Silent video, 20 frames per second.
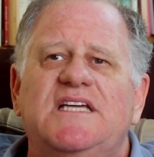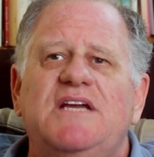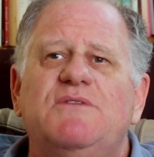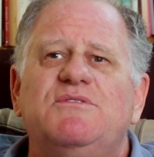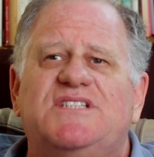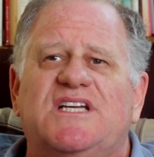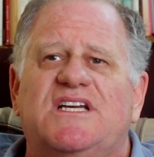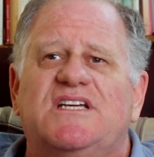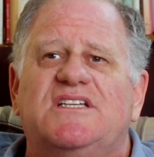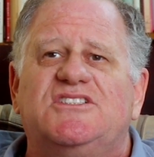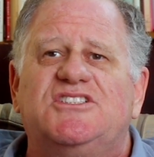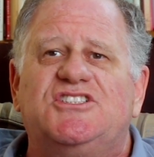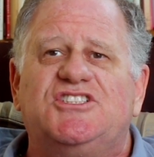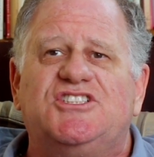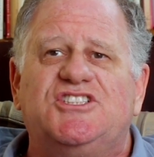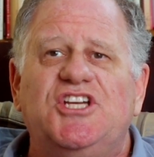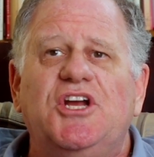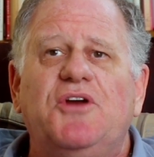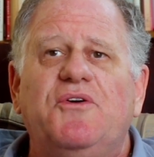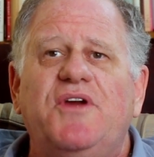He was a
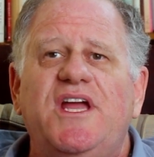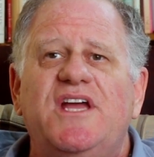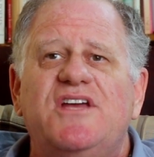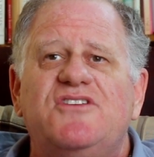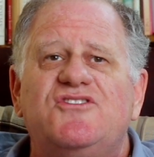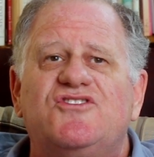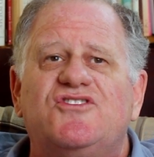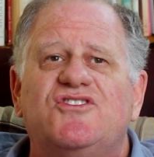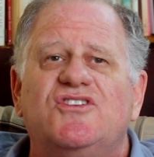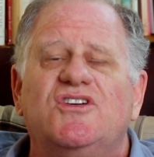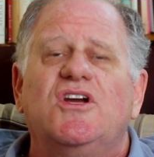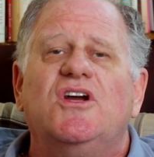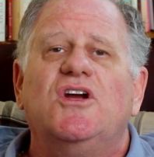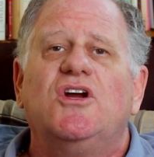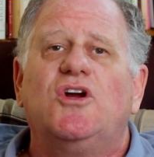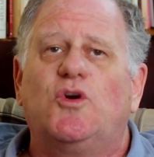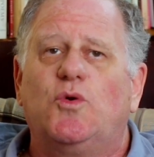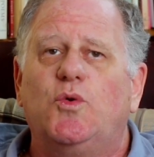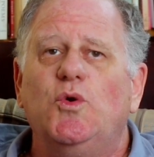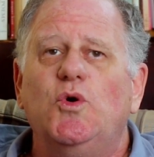serious,
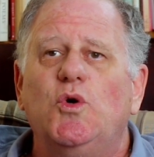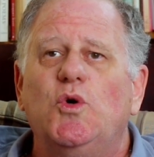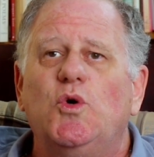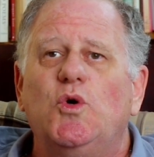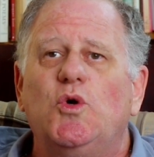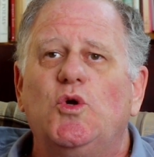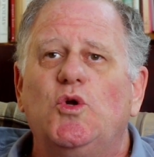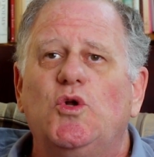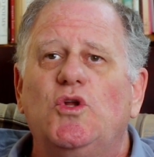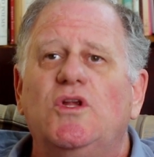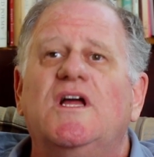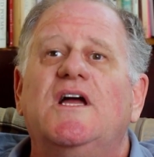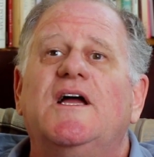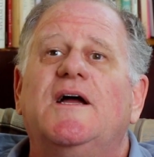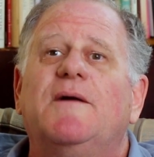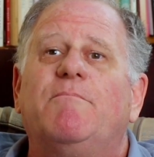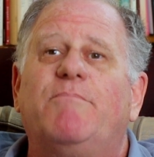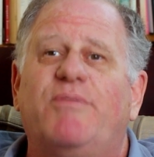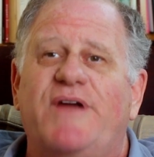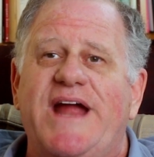cruel
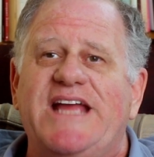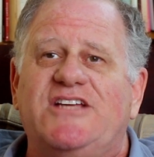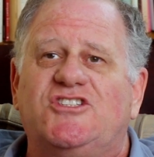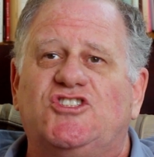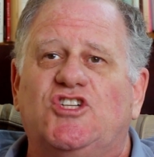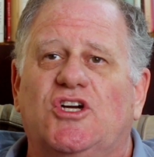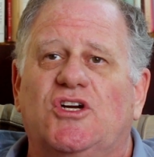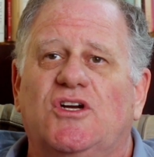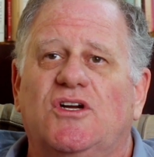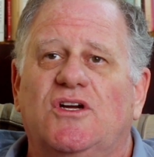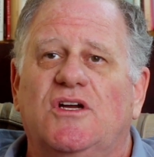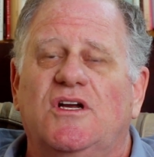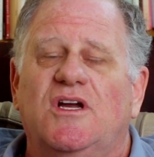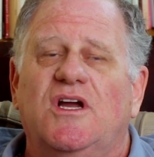prankster.